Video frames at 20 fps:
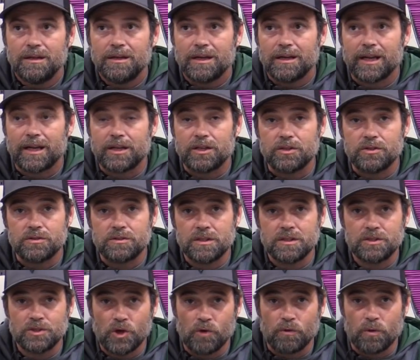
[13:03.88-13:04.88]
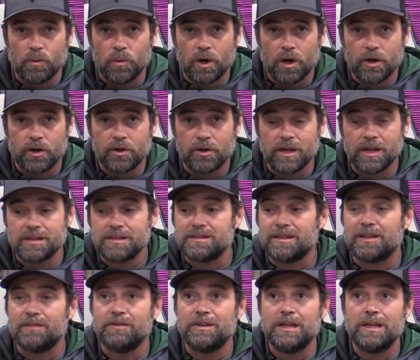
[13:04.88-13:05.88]
and I can use this over water
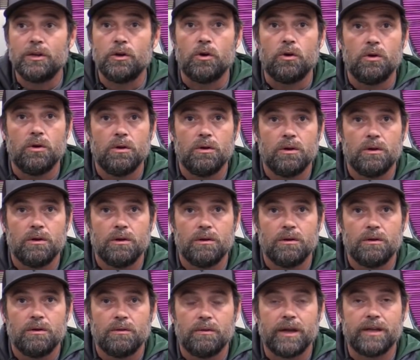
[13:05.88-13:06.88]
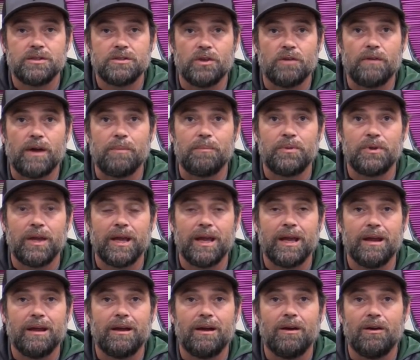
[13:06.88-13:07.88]
instead of an Eagle, right? So if I'm
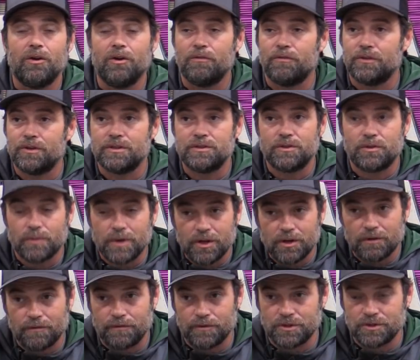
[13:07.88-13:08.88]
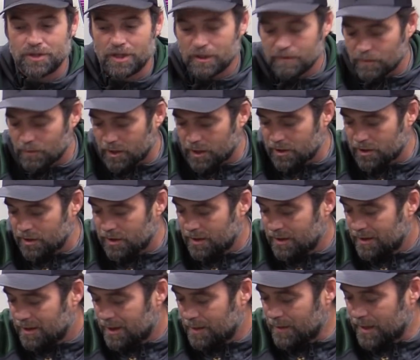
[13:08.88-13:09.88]
playing over a 300-foot shot over water,
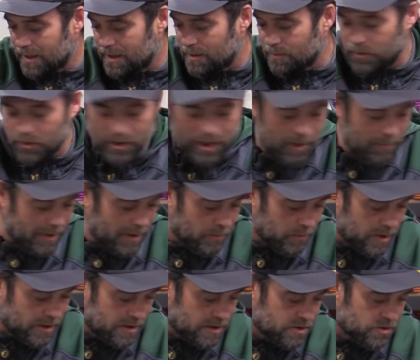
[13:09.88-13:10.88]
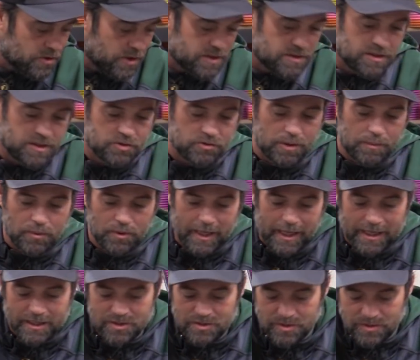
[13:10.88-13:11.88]
I'm not going to pull out my really trusty Triple
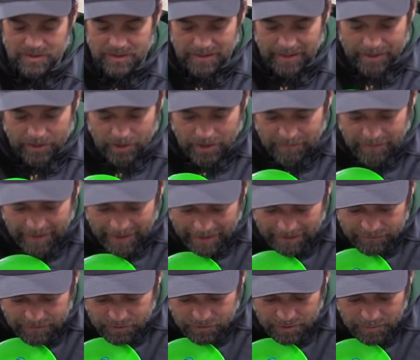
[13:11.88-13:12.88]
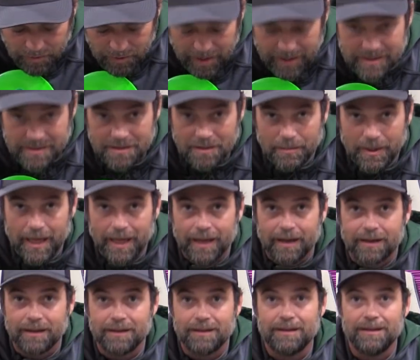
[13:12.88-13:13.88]
X. You see, I don't even have the Triple X in the
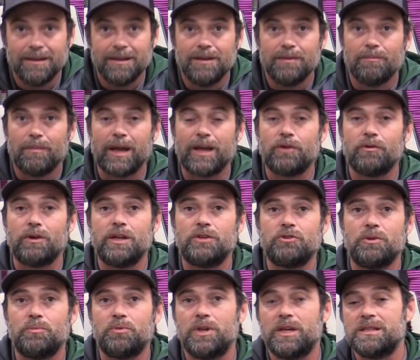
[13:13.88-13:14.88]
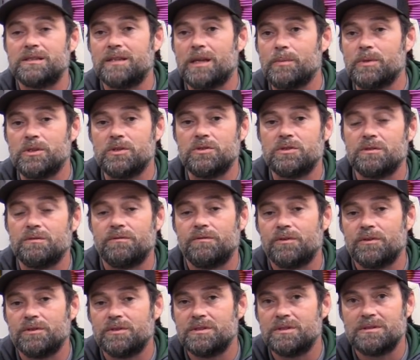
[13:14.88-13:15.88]
bag. My gray Triple X that I've been using
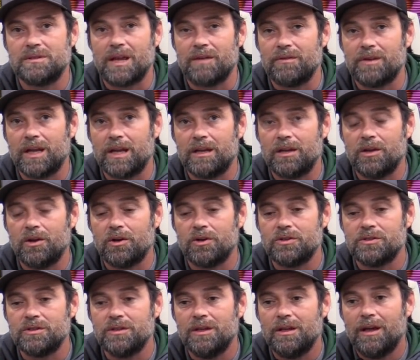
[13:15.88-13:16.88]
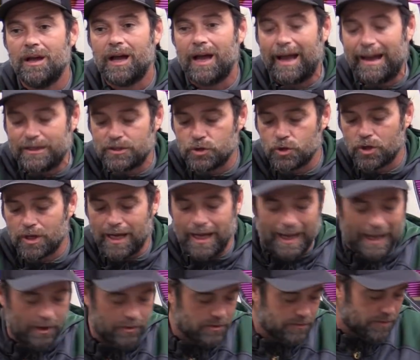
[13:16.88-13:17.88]
for 7-8 years, I took
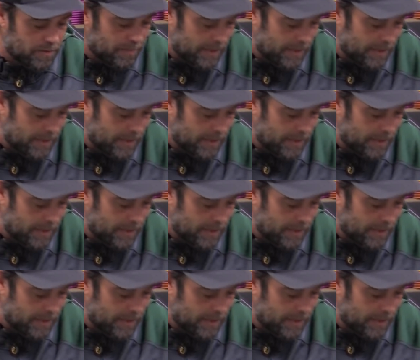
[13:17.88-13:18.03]
out of the